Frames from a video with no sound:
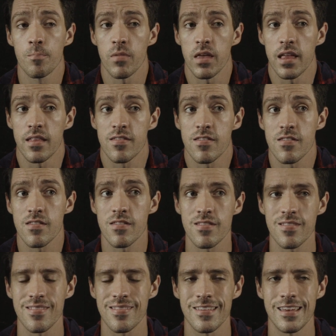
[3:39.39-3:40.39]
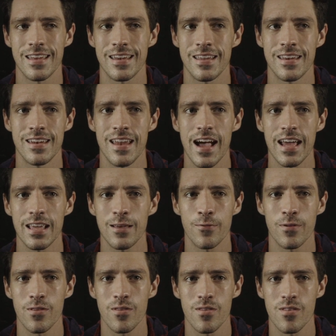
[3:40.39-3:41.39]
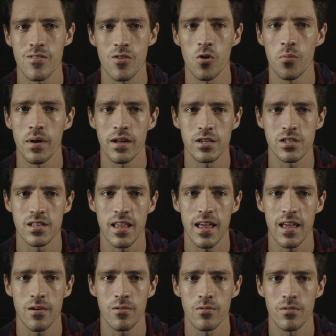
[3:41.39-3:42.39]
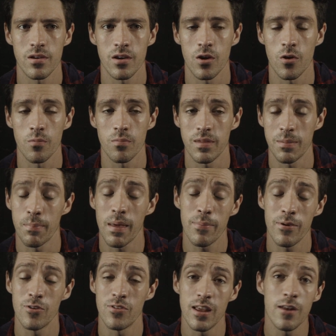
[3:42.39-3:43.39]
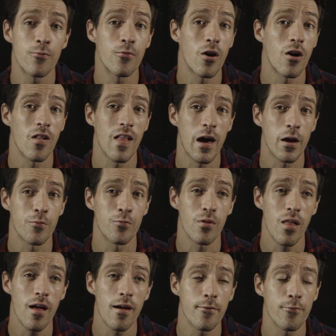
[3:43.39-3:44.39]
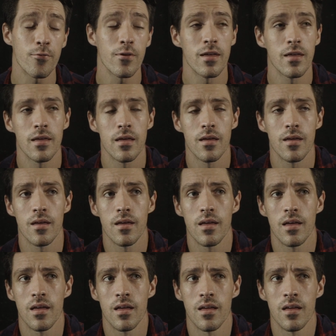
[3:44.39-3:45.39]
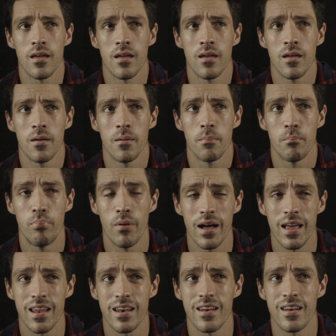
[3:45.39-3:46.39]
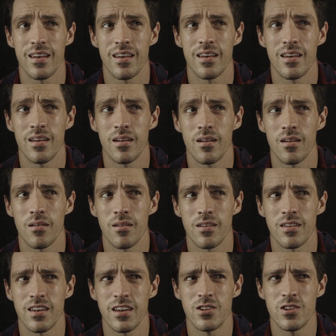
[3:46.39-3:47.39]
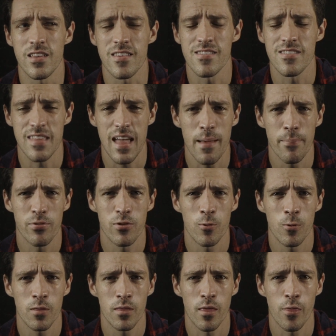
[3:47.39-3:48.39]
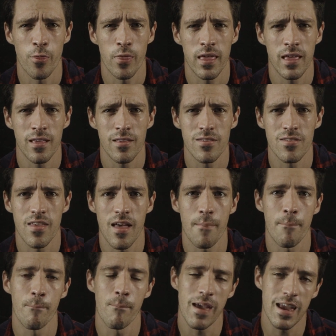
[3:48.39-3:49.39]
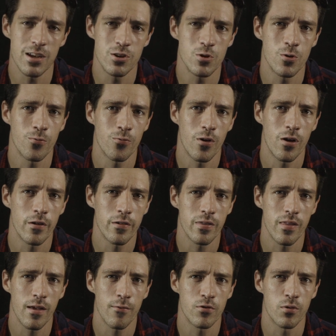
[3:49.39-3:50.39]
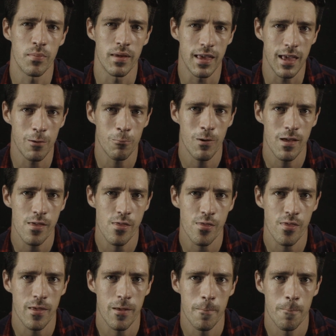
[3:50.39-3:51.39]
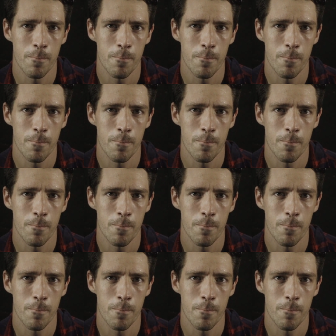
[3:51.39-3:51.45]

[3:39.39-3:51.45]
it's not even so much that, maybe you did fall out of love, but did you stop doing the things that made you fall in love to begin with?